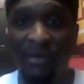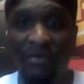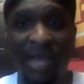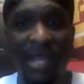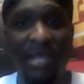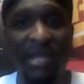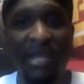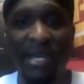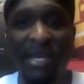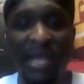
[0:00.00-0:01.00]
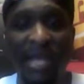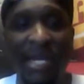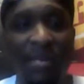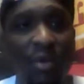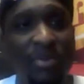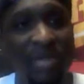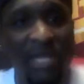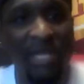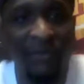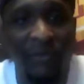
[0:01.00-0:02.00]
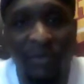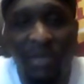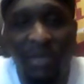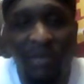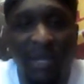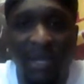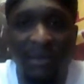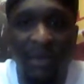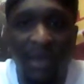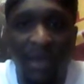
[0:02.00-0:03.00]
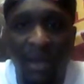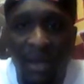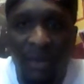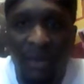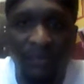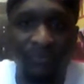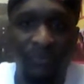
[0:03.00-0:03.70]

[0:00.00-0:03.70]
You can't get. I need more production from your big man. Paul